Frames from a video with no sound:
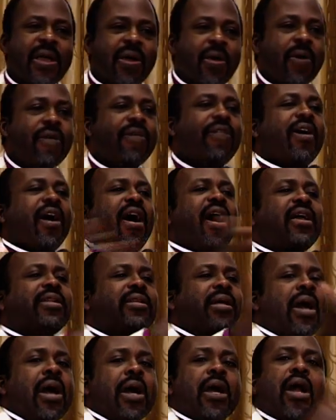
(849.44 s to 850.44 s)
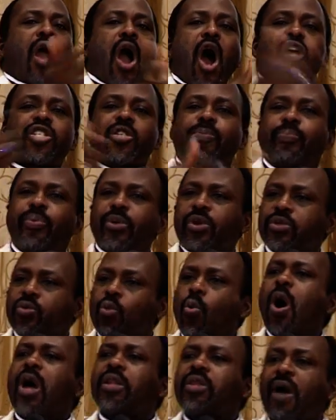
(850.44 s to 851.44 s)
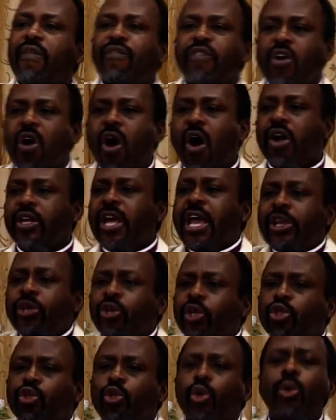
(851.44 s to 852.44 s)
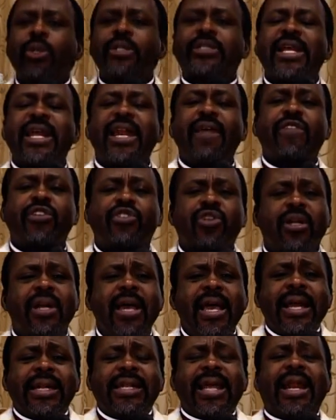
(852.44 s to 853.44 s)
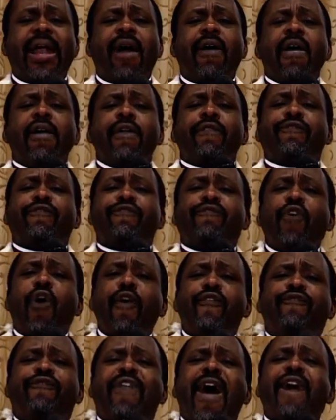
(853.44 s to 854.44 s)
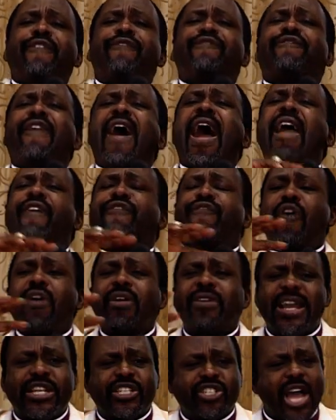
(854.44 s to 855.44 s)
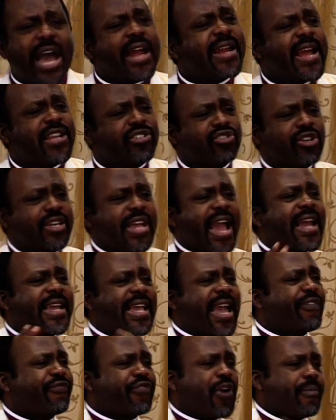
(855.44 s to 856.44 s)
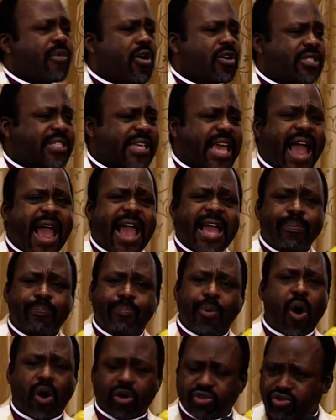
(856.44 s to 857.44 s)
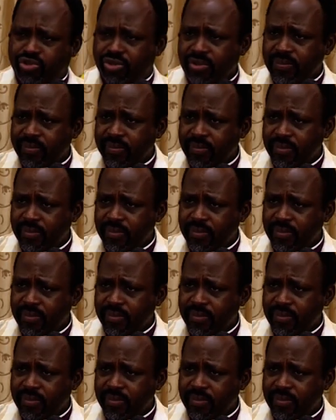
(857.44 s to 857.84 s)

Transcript: We've heard gospel, word of God. You tune television. There are over 500 channels you can get from your Sky box.